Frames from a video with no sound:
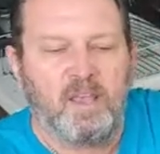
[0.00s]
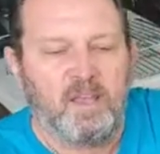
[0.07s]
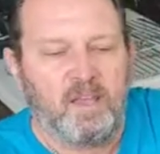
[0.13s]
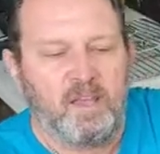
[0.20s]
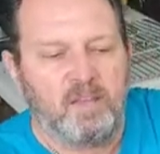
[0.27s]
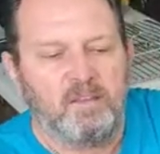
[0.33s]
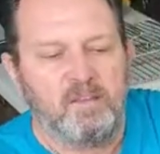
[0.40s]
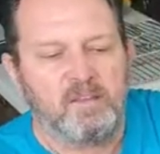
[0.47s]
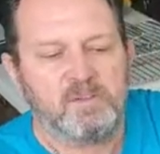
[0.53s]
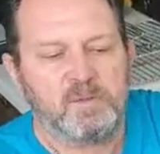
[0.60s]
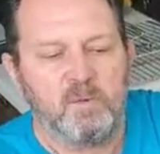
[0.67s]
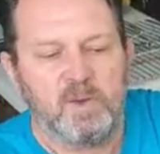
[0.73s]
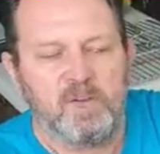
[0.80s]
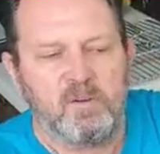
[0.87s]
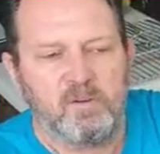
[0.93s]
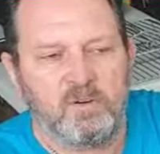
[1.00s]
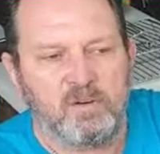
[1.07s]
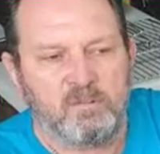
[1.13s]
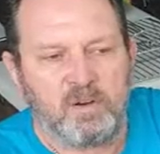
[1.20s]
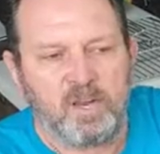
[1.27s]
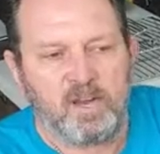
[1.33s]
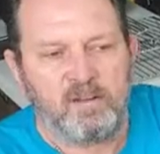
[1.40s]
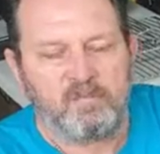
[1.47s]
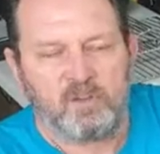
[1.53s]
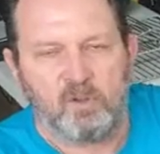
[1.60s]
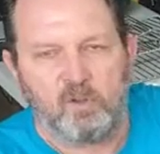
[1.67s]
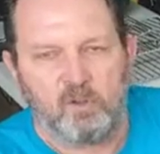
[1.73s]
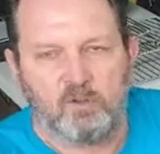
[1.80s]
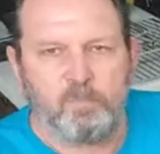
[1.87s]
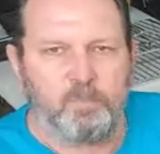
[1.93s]
And this way you don't have to
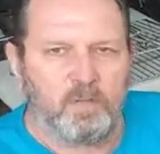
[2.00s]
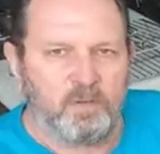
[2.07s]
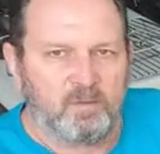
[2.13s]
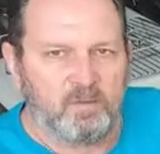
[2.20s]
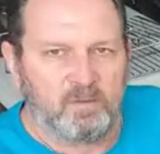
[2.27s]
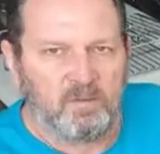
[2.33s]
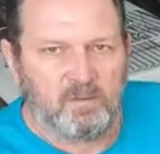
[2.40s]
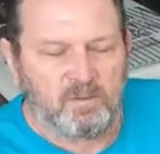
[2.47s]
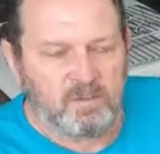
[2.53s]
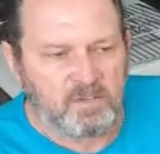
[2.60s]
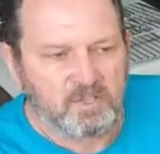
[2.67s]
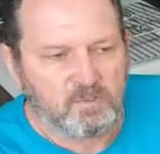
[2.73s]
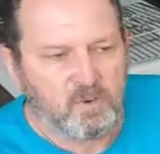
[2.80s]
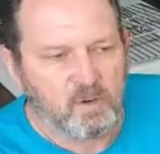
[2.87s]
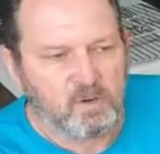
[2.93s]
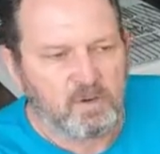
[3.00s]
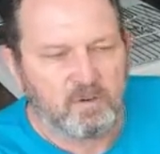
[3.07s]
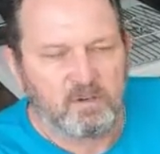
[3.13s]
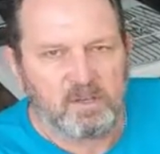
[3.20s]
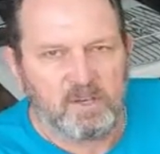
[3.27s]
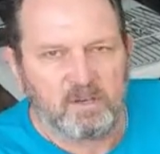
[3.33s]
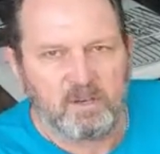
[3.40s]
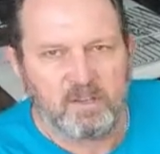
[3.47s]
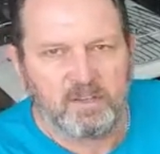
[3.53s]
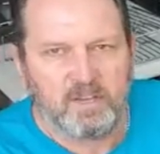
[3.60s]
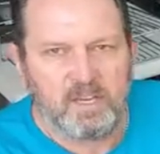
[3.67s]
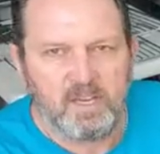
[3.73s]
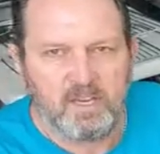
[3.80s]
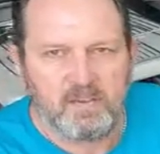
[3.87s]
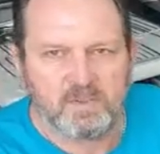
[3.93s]
open the smoker and let all the
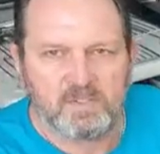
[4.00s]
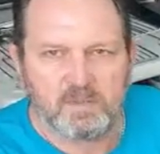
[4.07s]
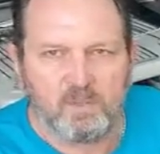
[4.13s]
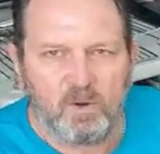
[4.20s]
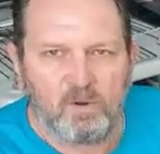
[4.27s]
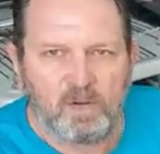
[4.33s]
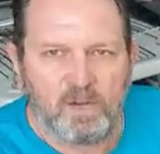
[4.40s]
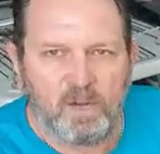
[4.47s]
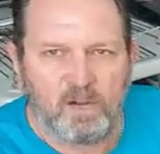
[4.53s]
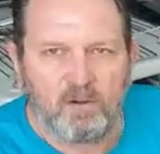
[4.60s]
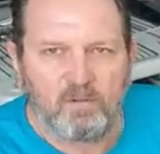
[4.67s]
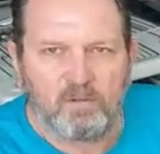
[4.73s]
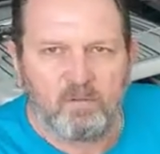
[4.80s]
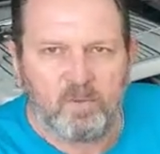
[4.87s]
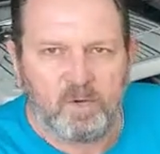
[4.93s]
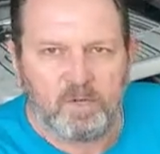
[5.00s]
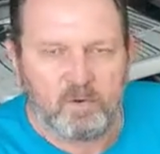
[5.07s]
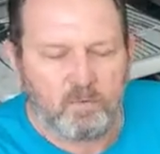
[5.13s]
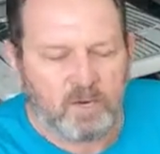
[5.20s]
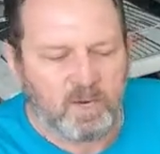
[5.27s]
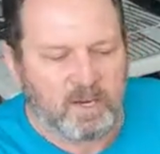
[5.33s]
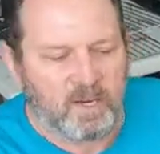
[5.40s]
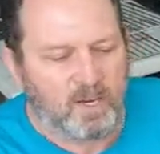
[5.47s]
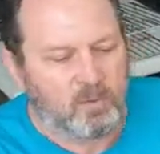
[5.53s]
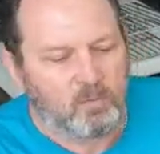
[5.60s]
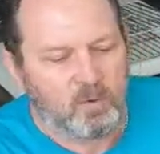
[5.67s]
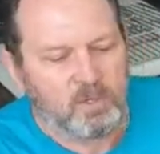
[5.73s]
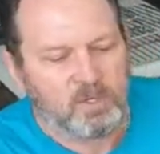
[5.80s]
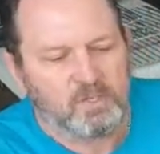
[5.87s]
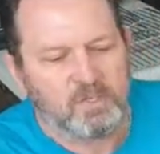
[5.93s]
heat and smoke out when you want to add
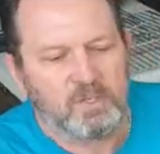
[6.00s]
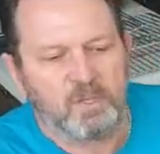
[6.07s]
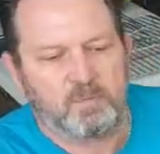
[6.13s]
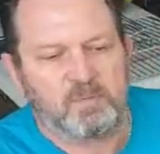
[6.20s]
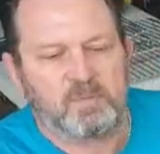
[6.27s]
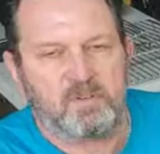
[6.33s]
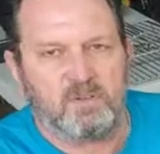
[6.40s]
more chips.